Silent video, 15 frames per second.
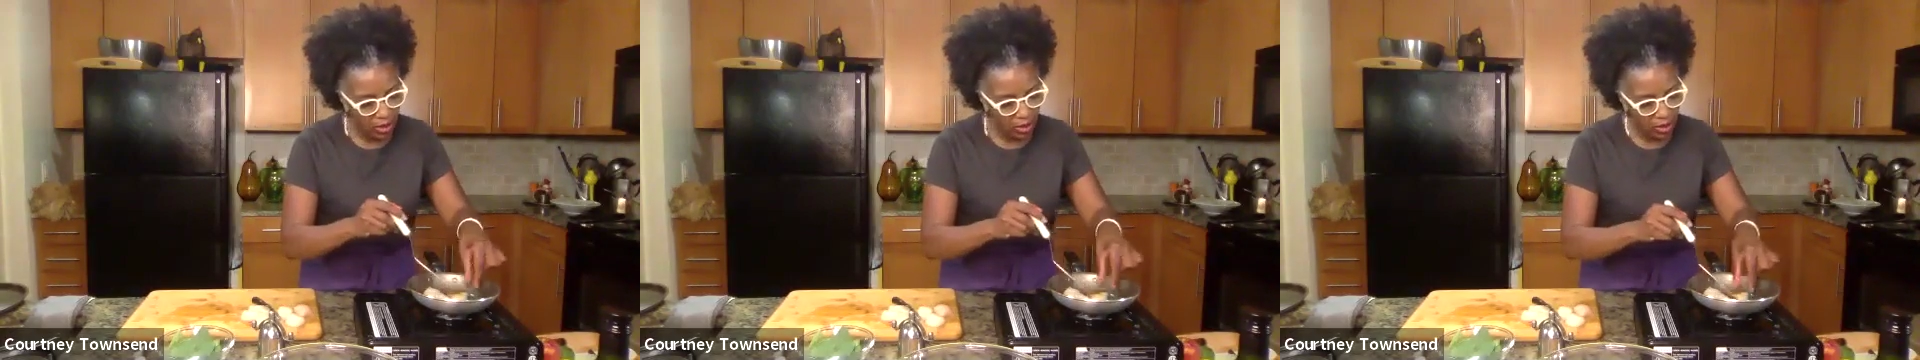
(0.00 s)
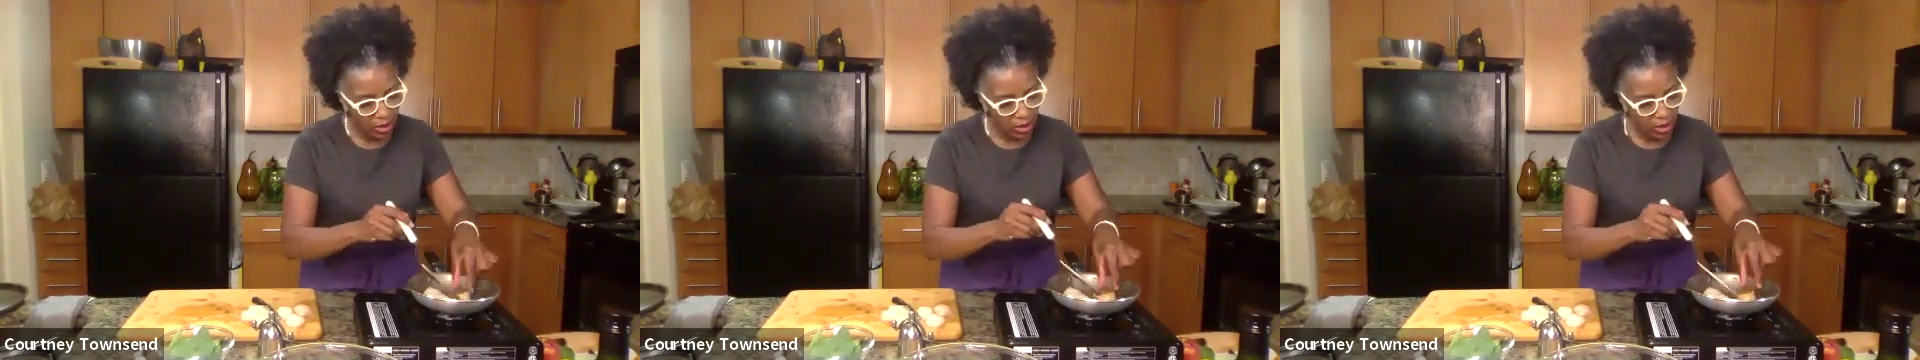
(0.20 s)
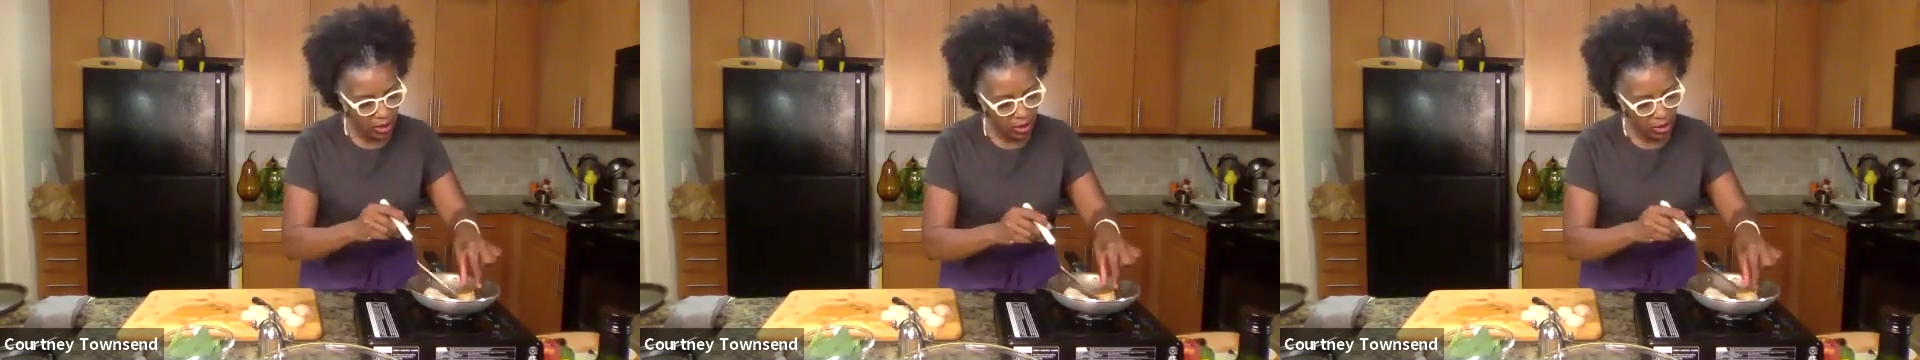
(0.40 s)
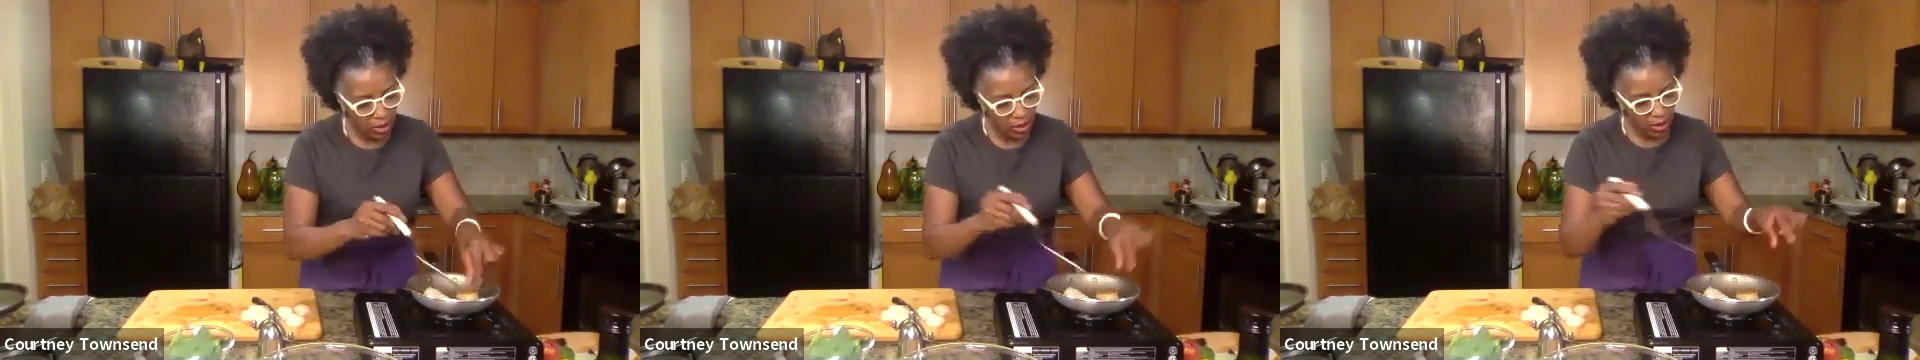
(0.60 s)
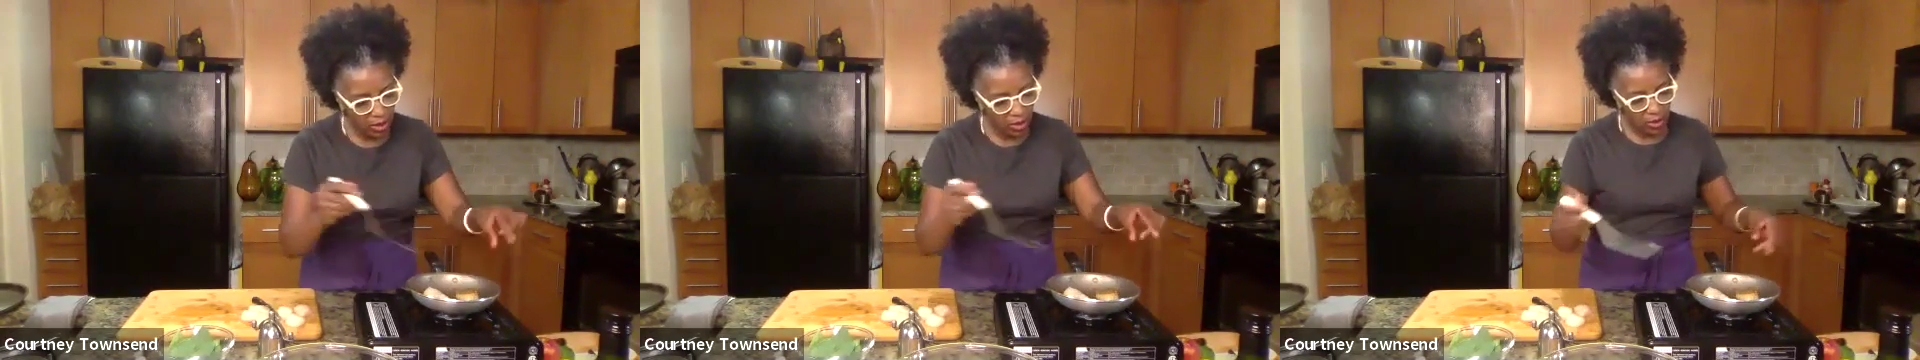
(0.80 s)

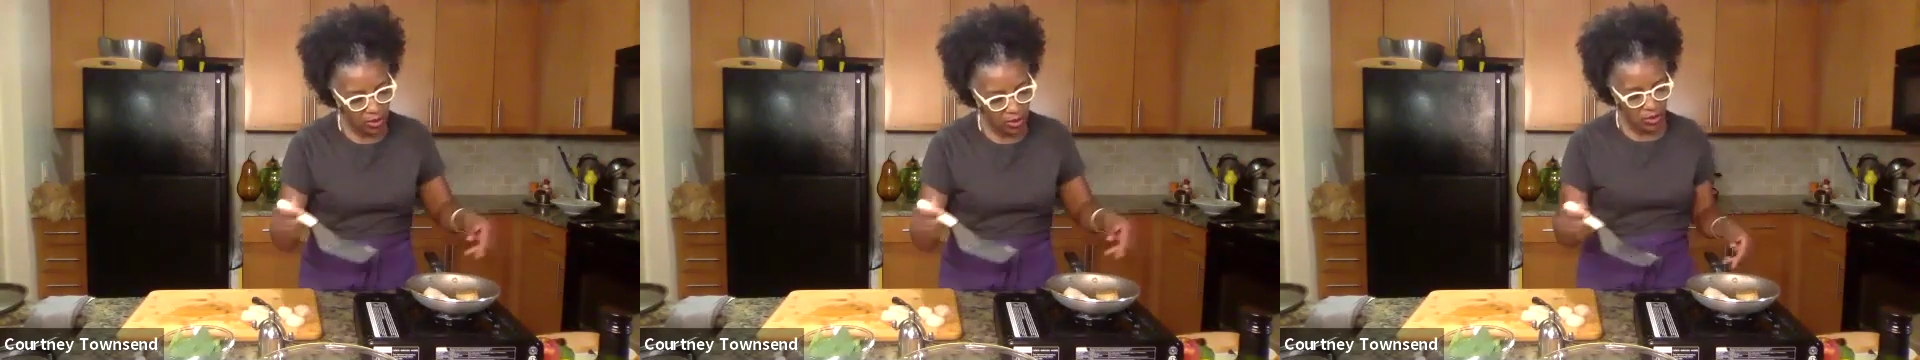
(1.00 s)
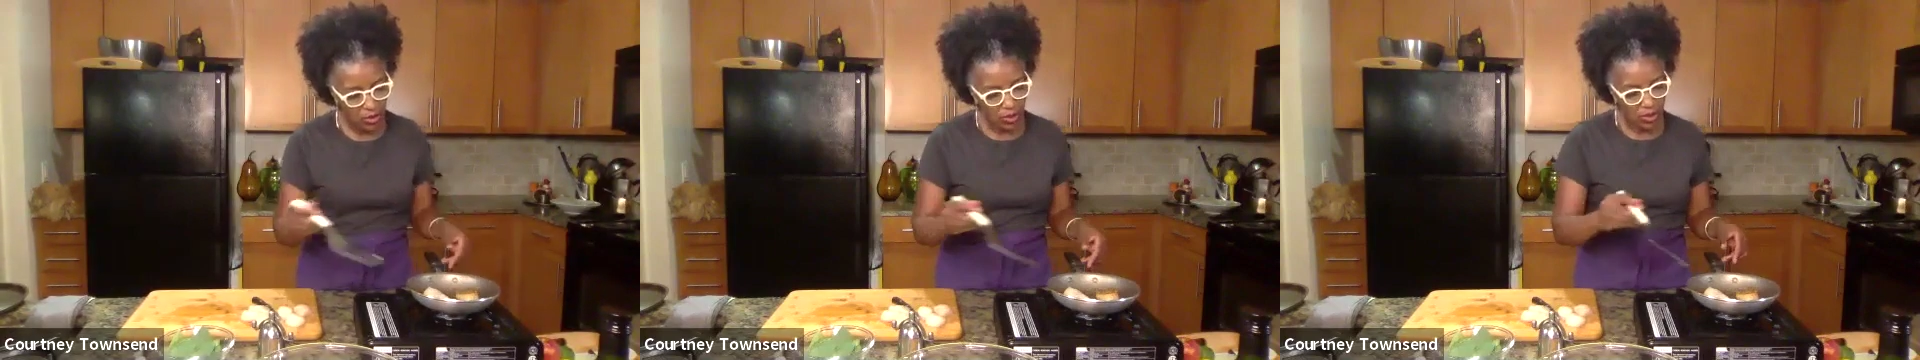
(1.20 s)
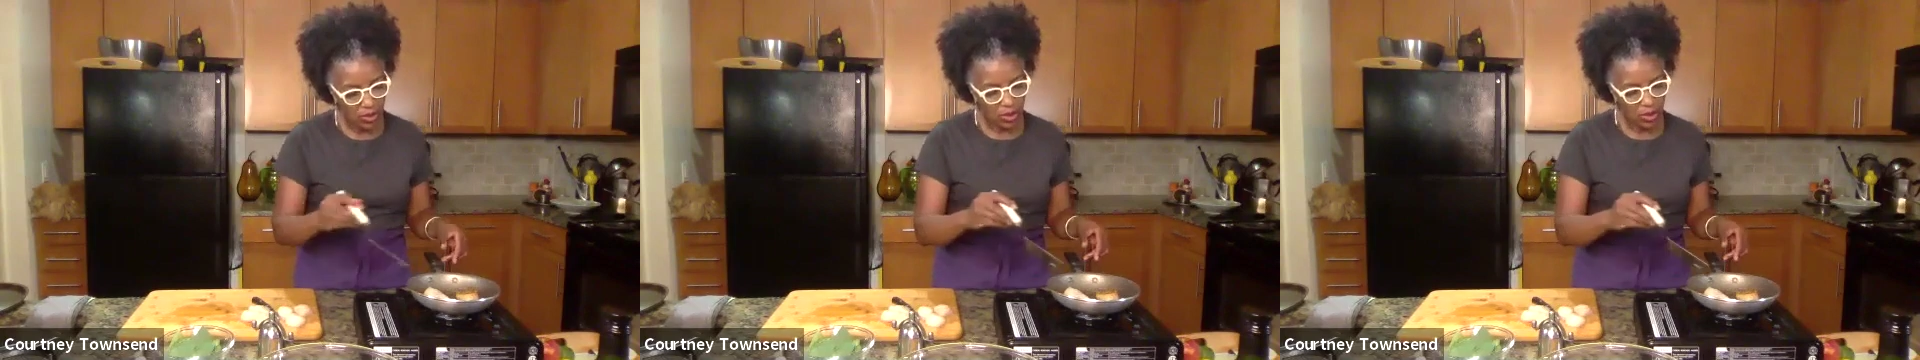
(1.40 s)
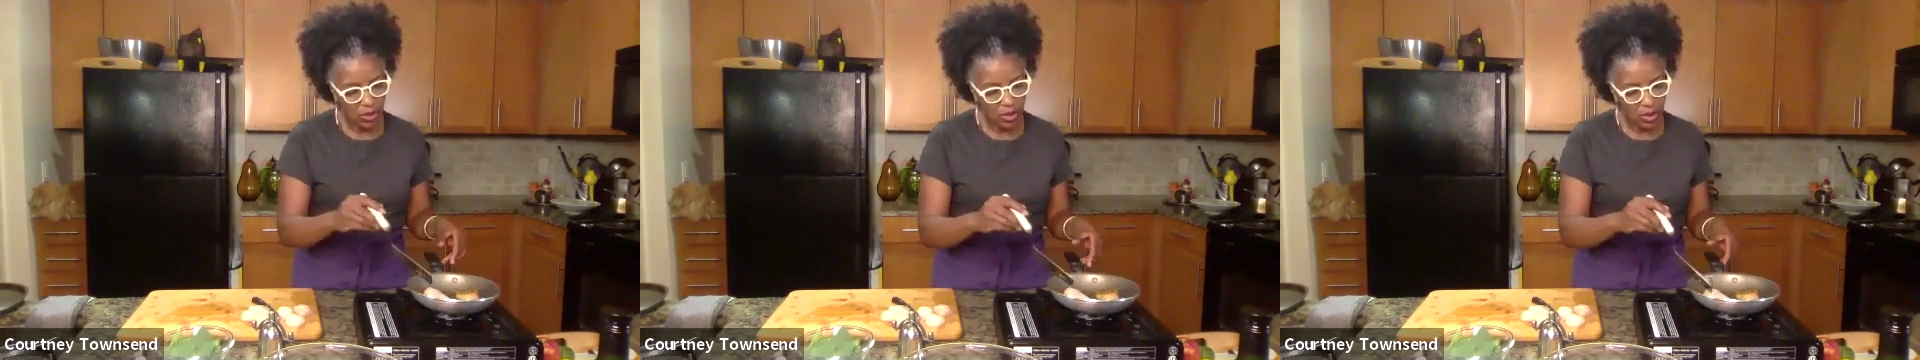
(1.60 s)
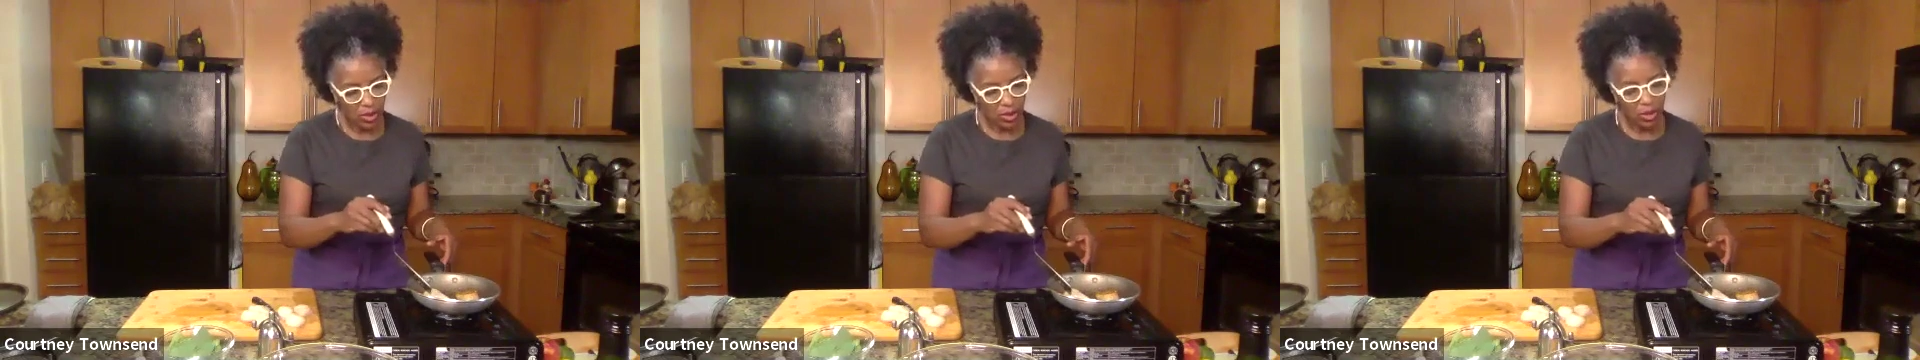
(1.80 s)

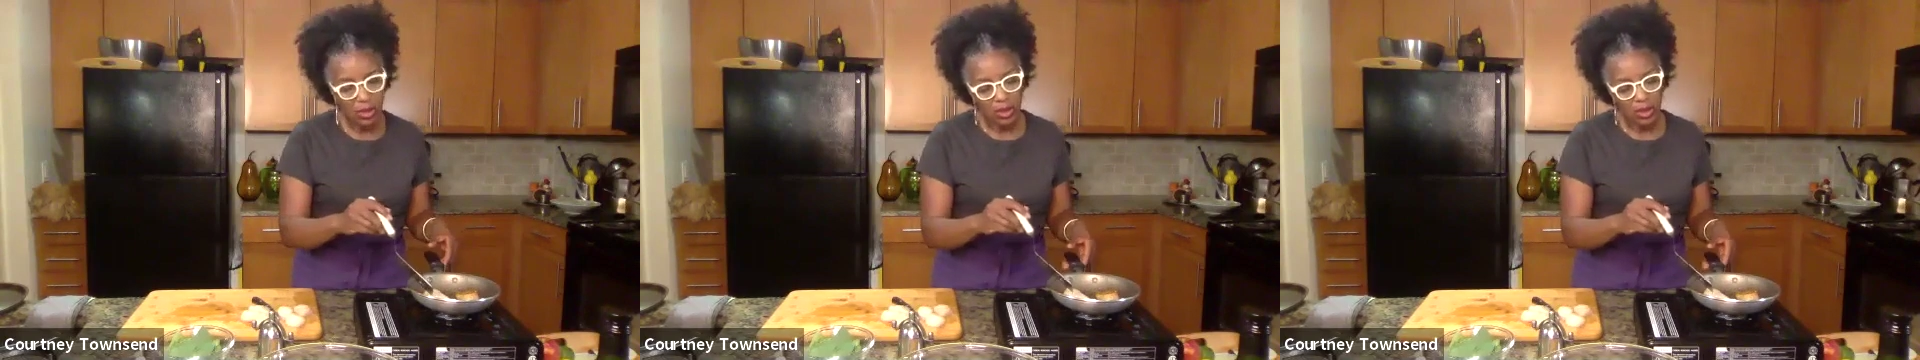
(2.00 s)
(no one is talking)